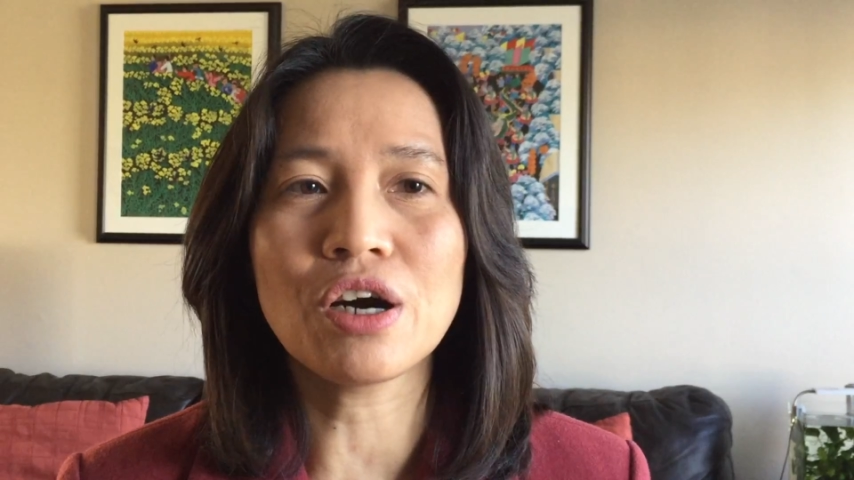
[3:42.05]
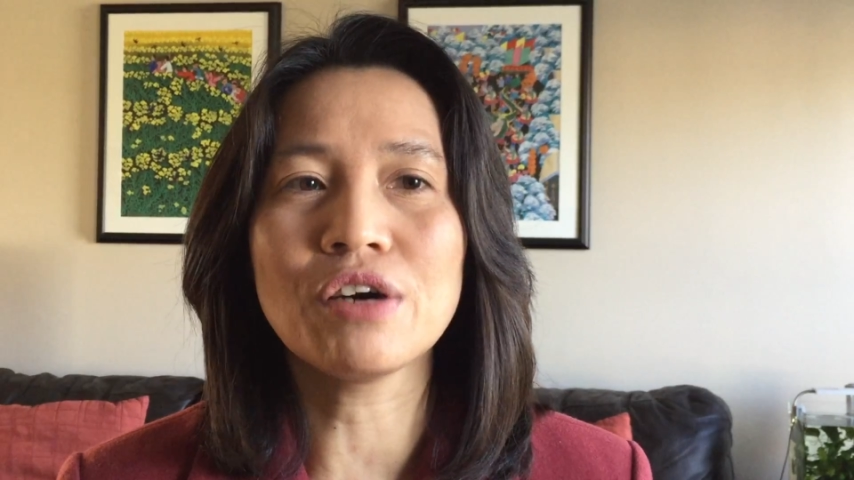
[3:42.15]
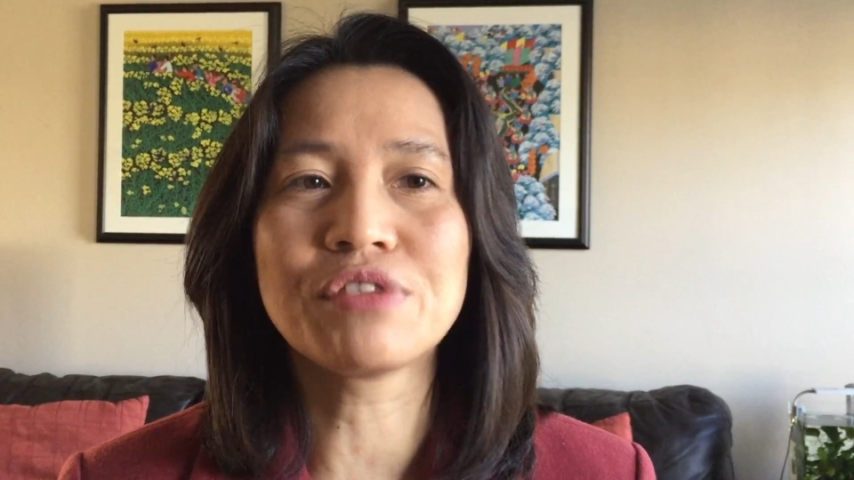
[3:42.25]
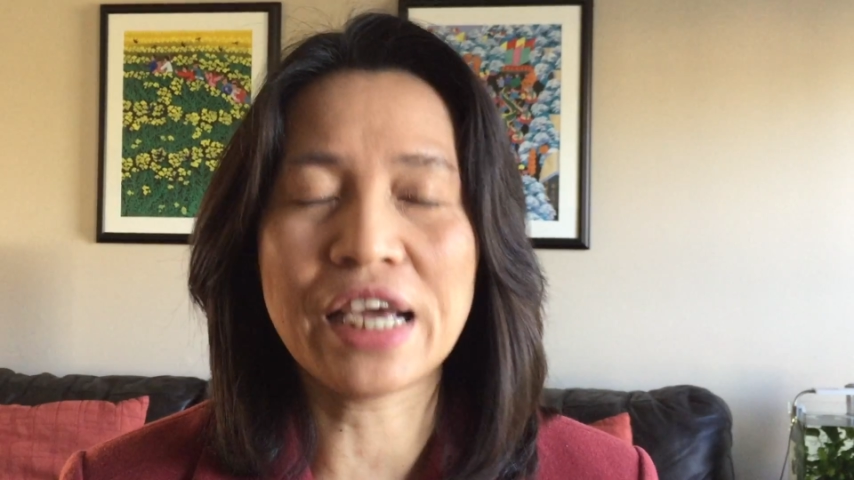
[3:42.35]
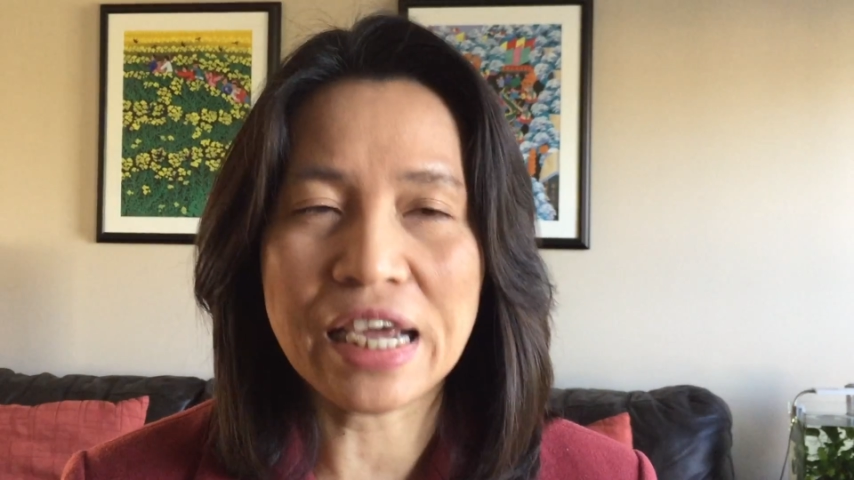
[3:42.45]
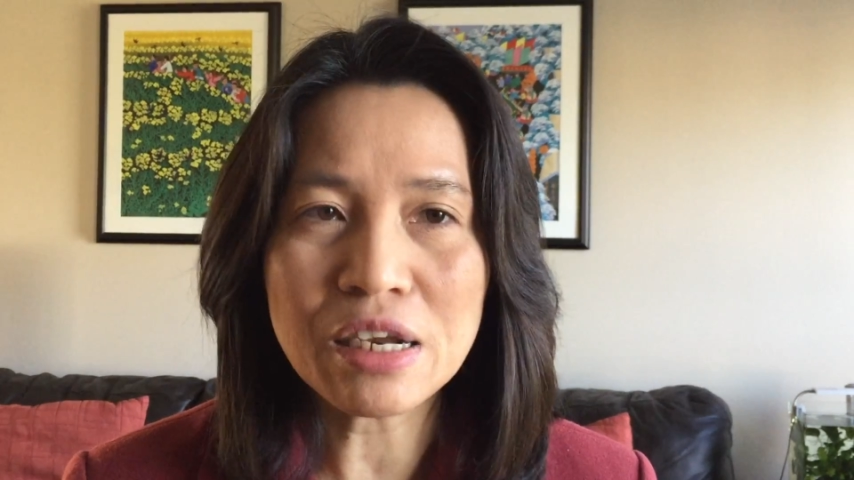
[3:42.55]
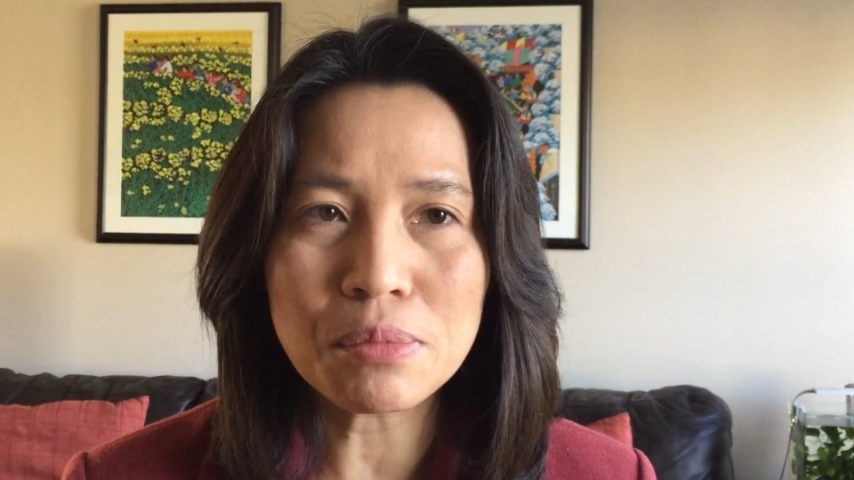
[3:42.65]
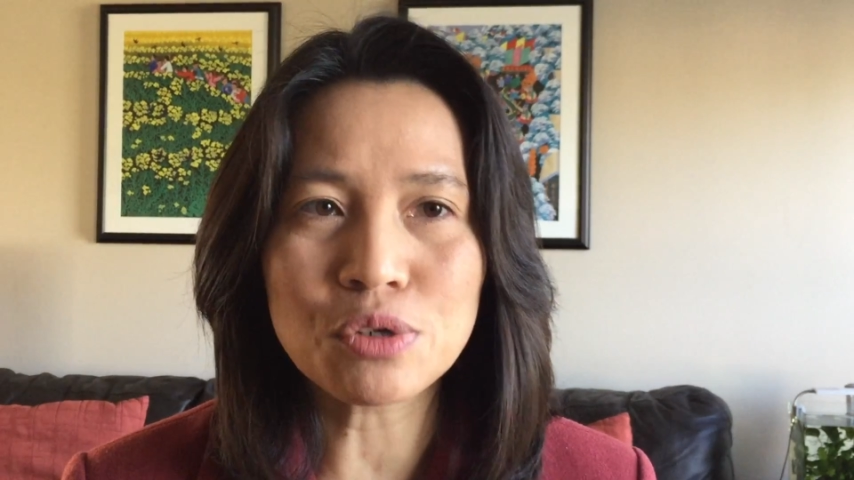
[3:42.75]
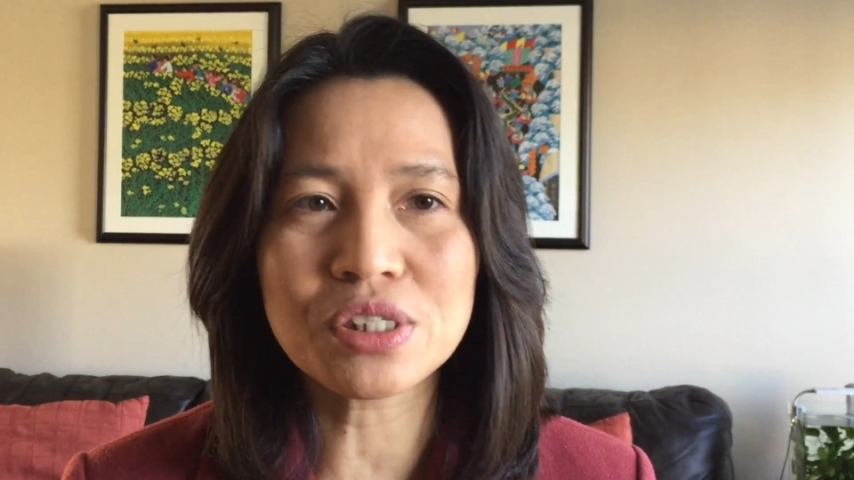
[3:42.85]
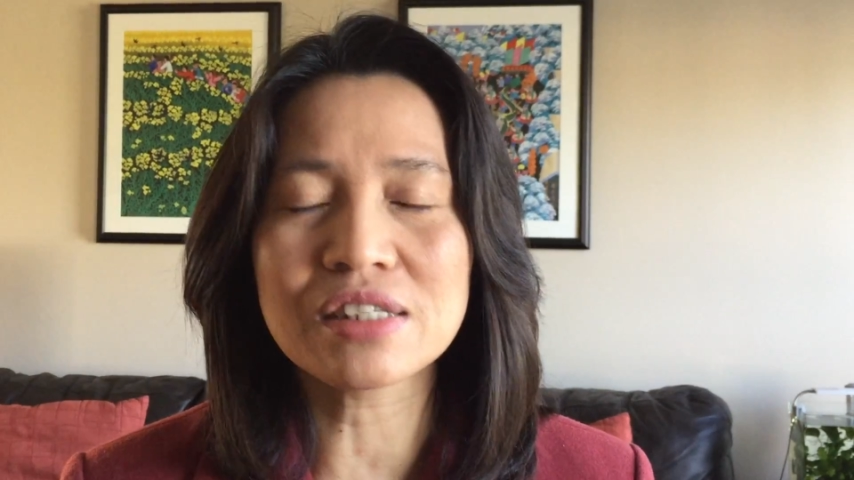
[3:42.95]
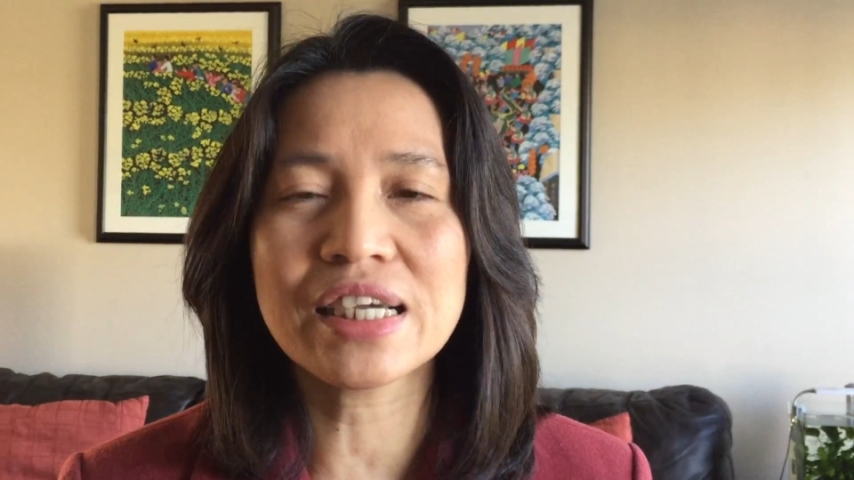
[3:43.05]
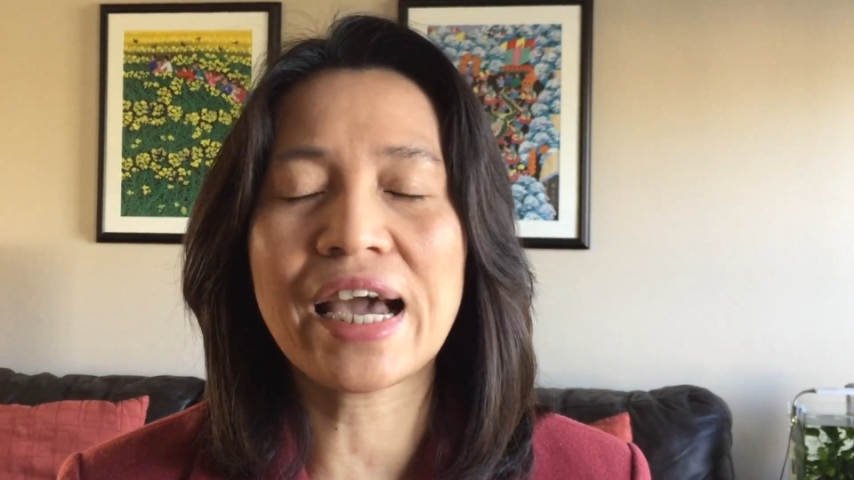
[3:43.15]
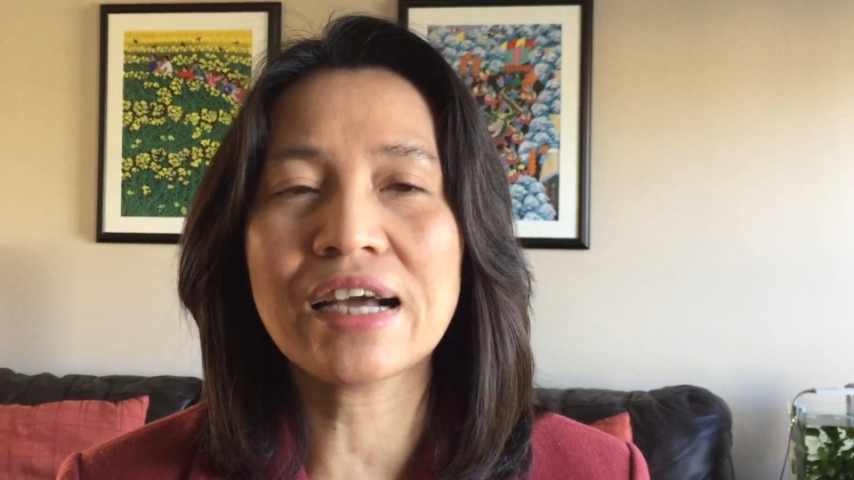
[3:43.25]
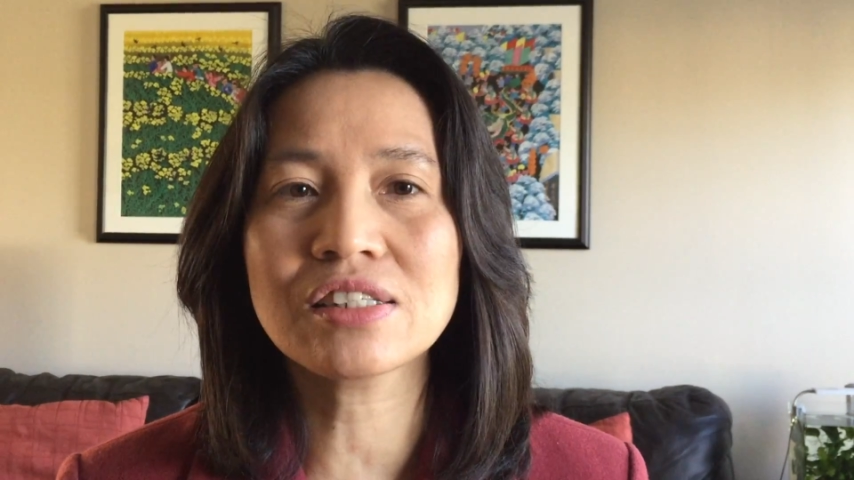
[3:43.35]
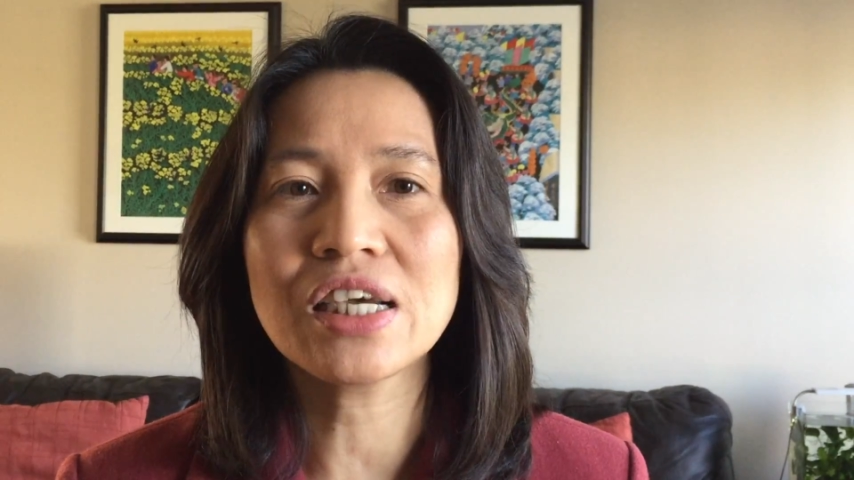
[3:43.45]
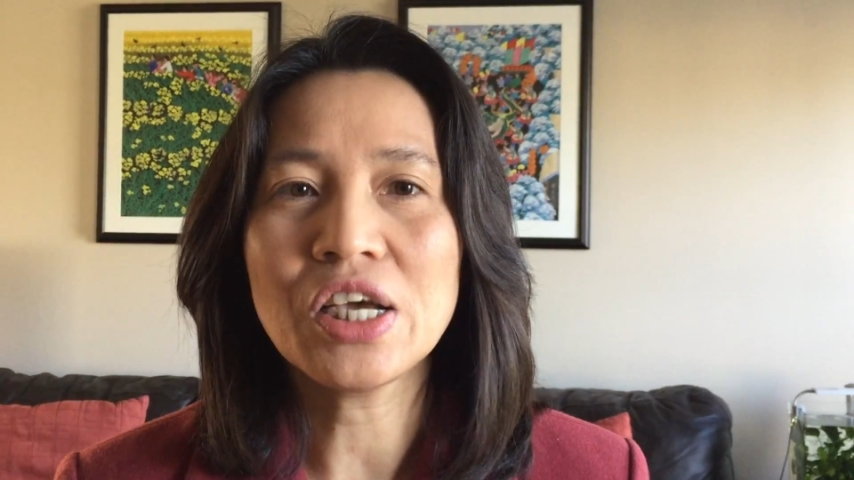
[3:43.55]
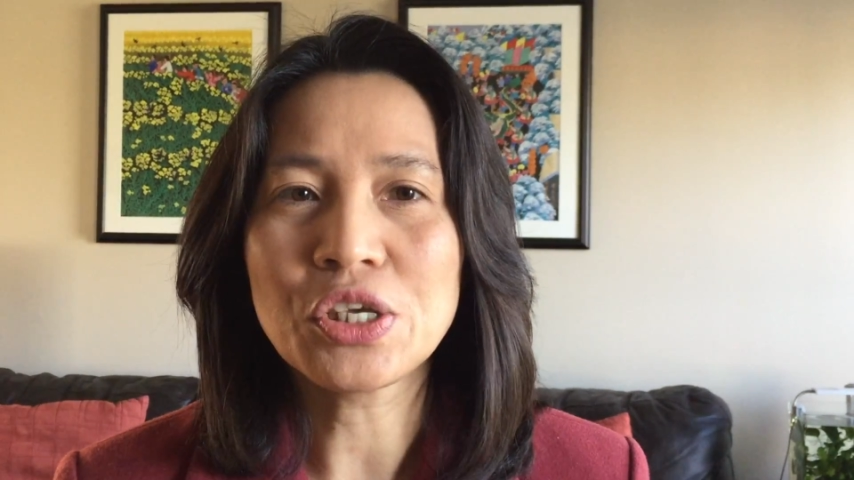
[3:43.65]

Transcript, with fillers: of the animals attacked,